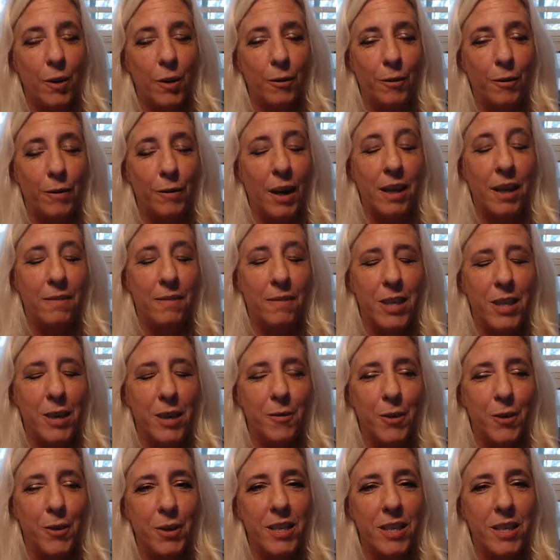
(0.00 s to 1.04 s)
twelve, uh,
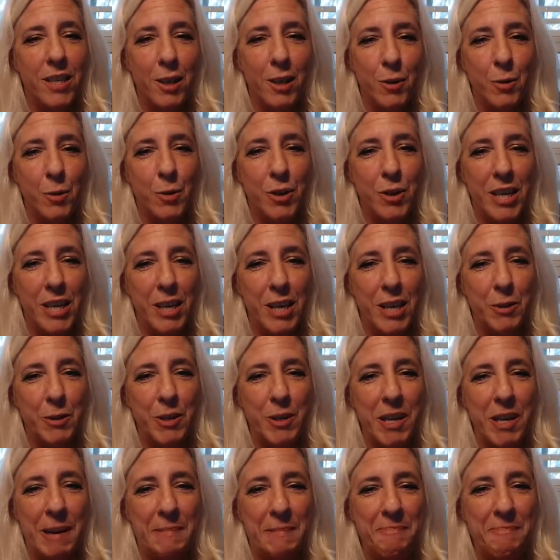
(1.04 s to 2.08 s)
ten thirty Central Standard
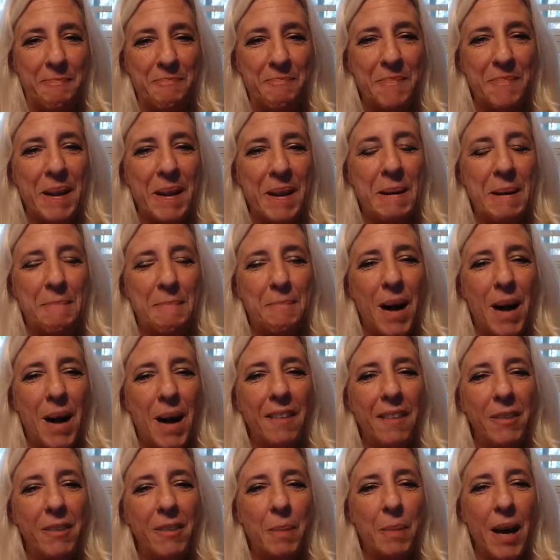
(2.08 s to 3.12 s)
Time. Bye,
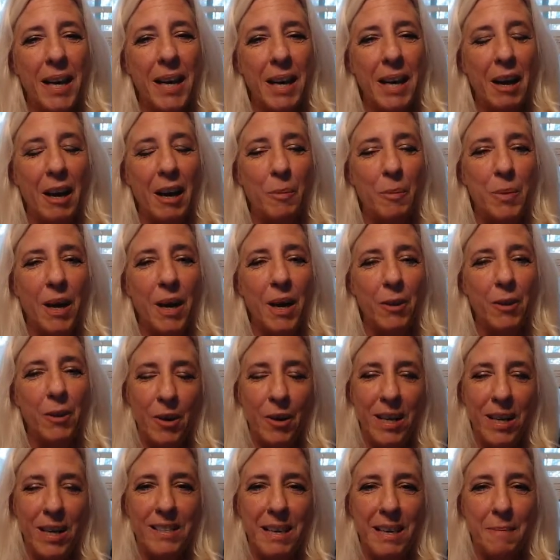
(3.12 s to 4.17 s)
everybody. I hope you have a
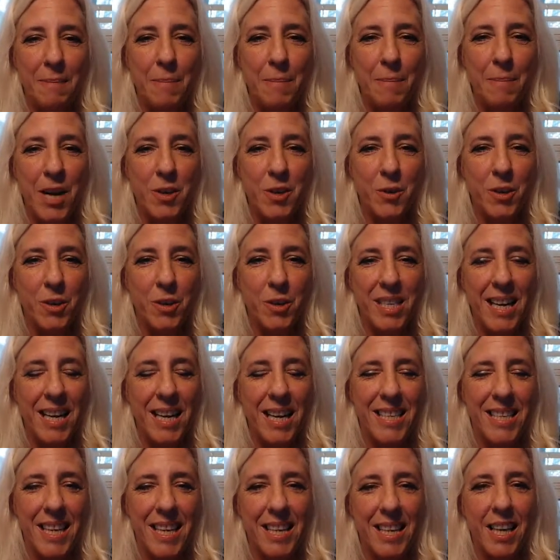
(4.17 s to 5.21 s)
great Saint Patrick's
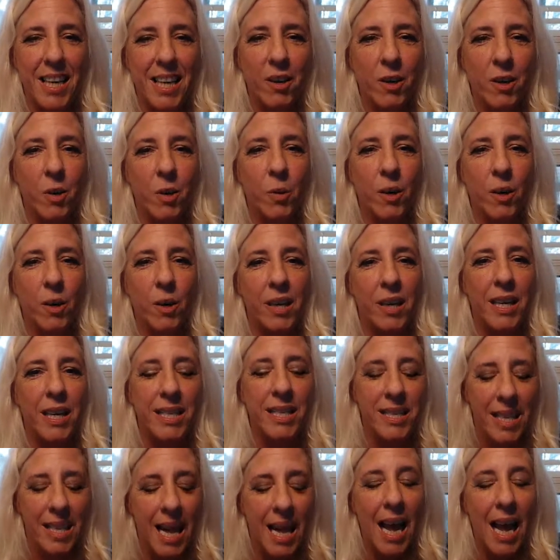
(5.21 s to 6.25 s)
Day. Take care,
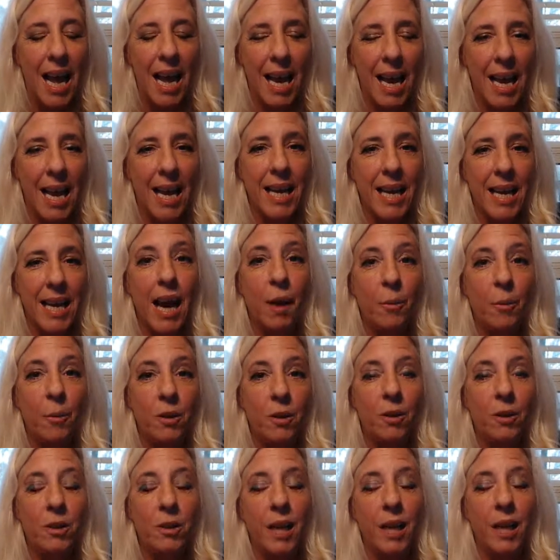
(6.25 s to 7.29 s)
Aquarius. And I
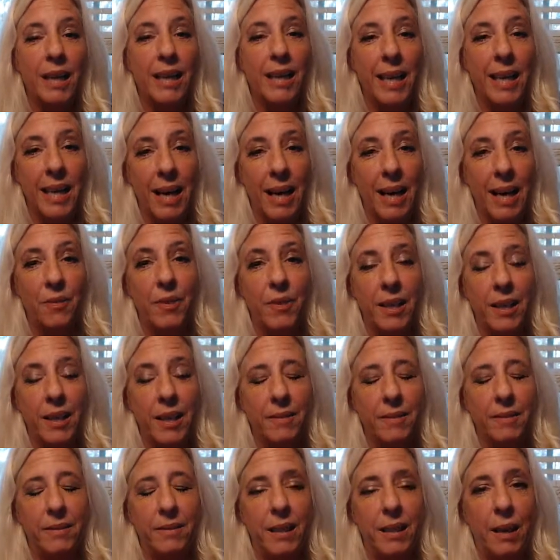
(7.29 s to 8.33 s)
will uh, get out
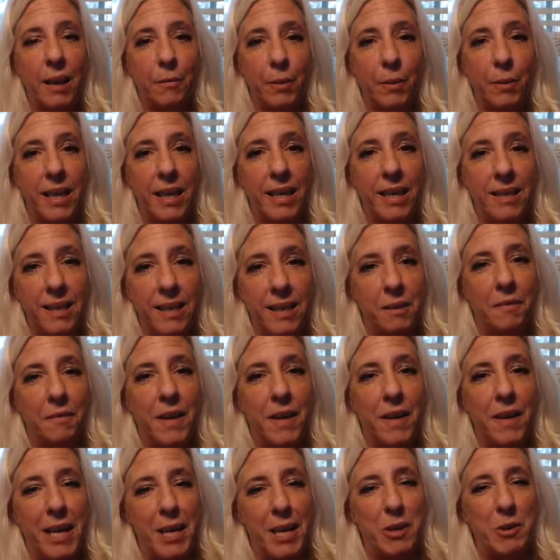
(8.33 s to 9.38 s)
the love readings and the
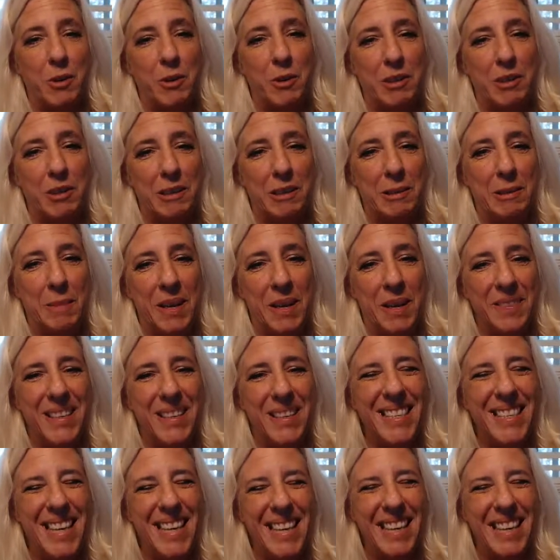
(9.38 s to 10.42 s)
financials this month.
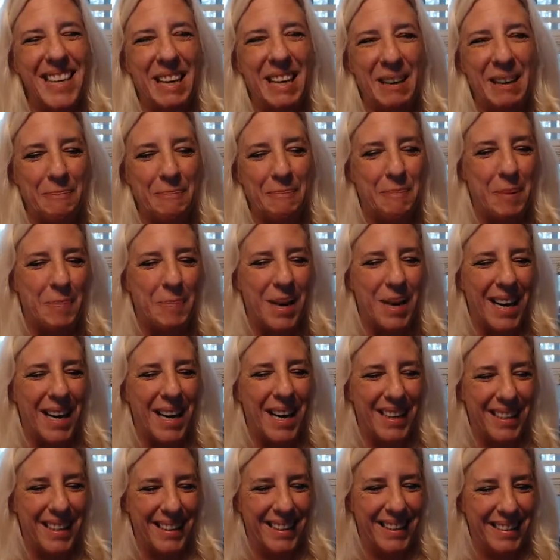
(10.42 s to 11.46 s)
Take care.
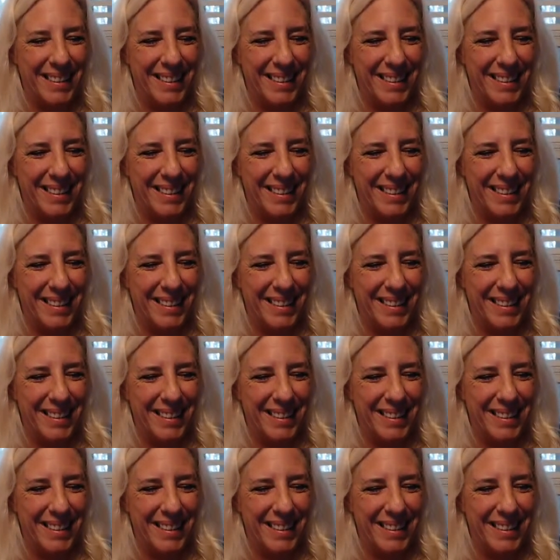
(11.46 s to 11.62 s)
Bye-bye.